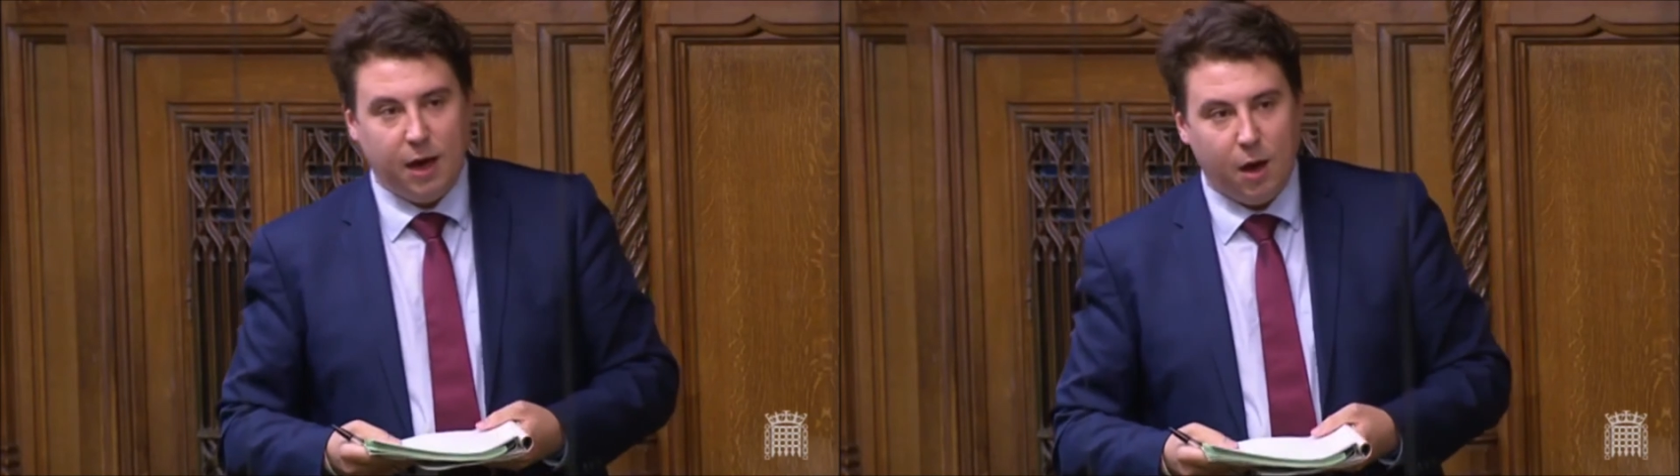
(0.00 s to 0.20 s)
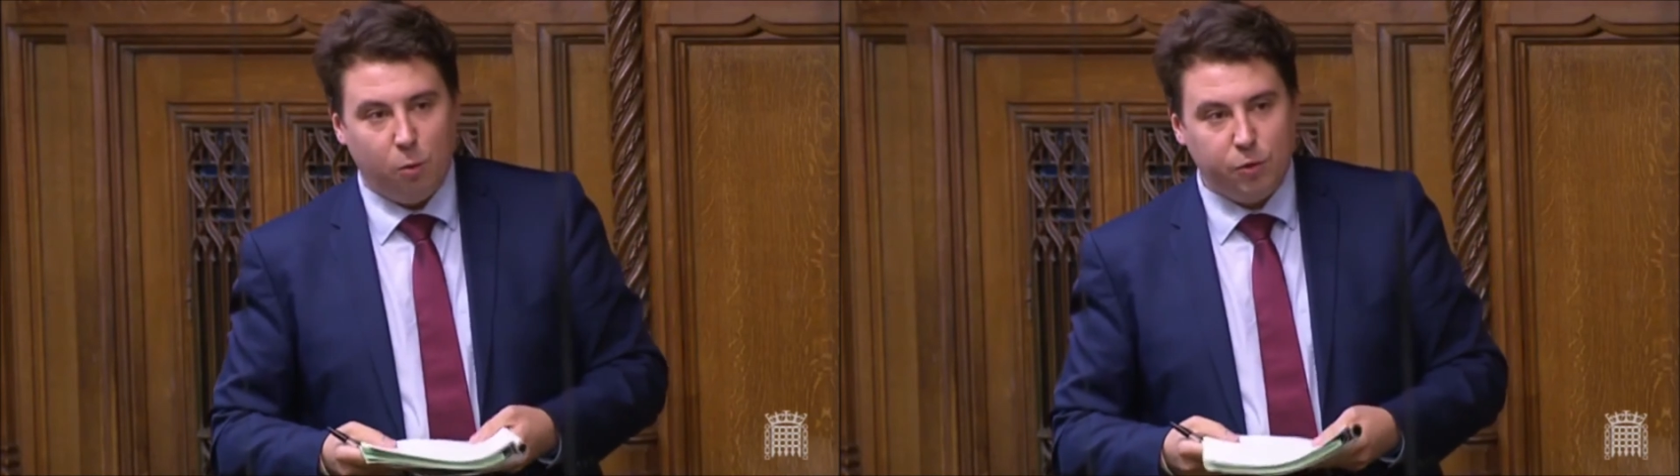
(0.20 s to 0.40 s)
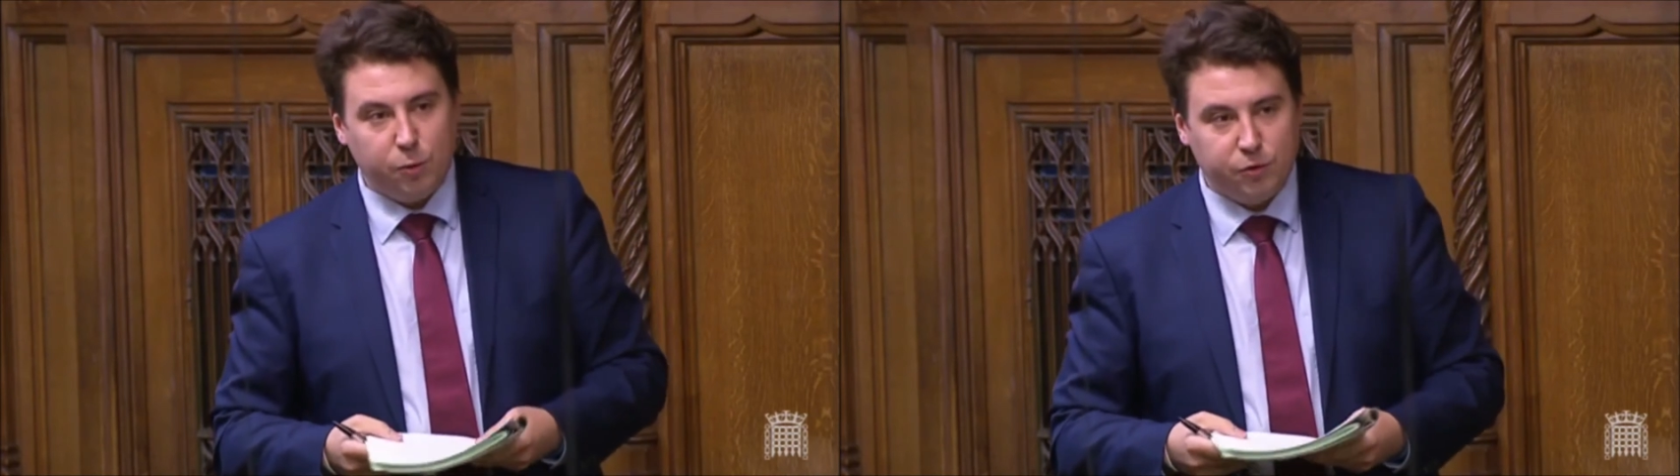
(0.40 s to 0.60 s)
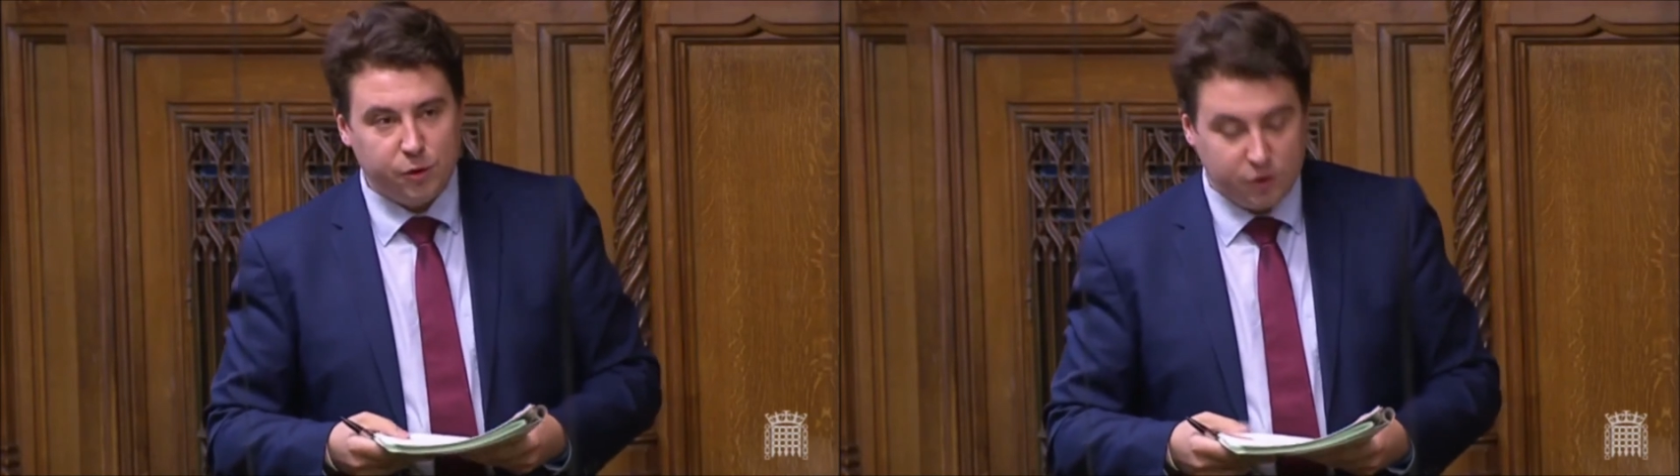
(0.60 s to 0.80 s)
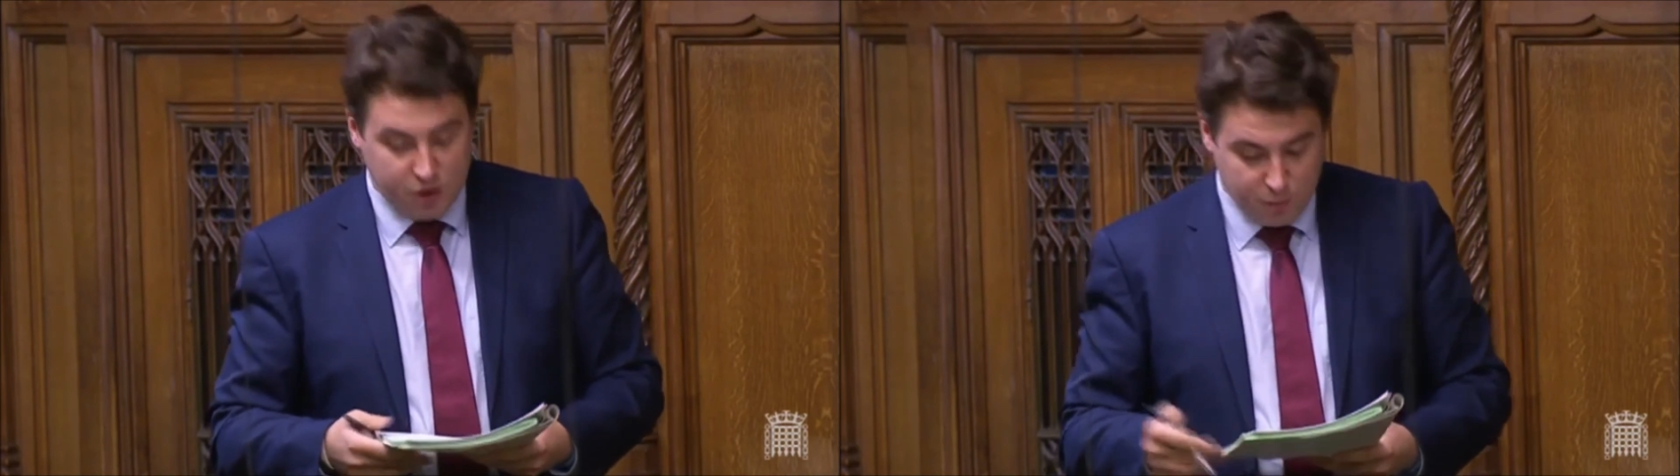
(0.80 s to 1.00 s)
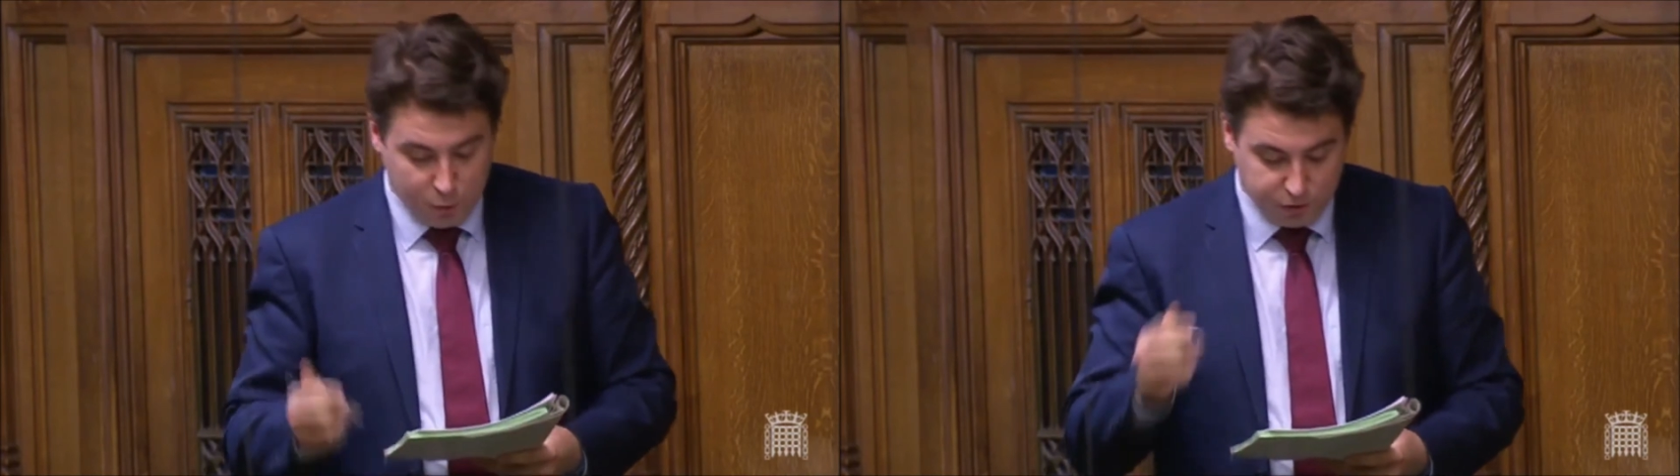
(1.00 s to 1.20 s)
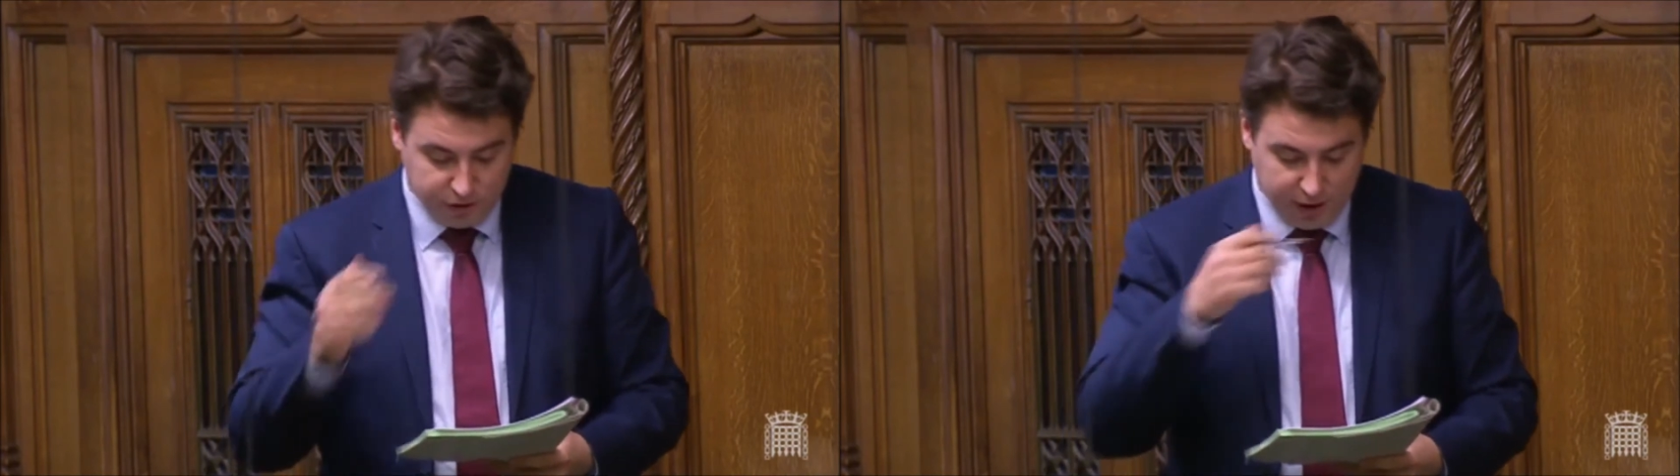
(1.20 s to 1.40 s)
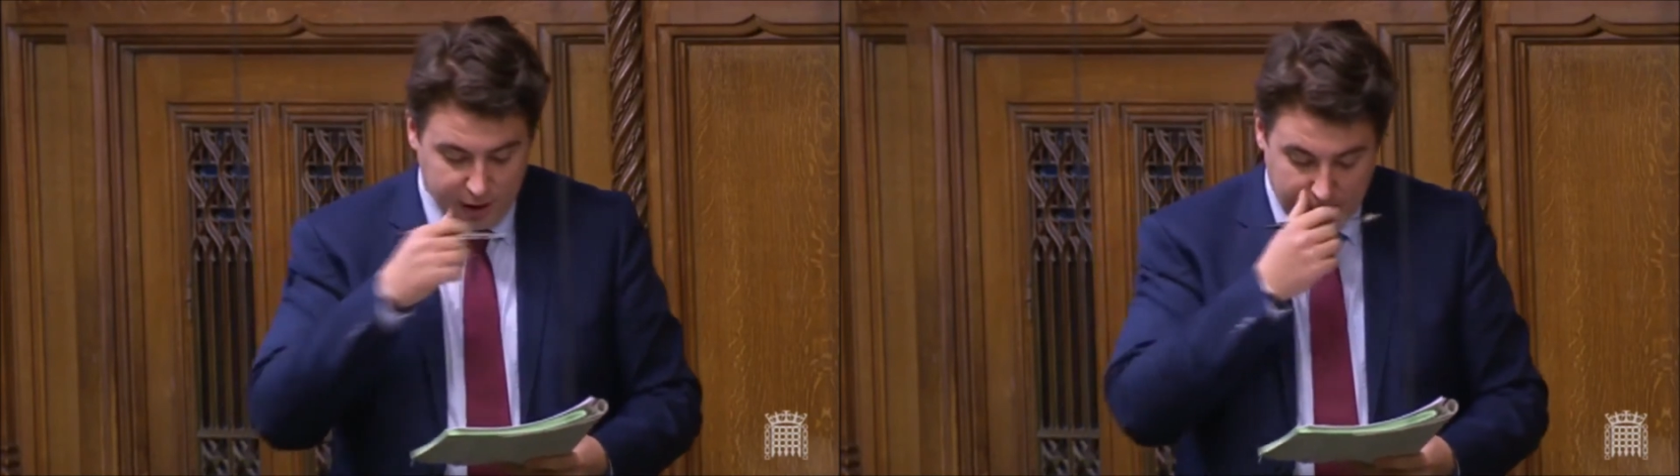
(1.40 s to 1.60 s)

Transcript: I want to also turn more to the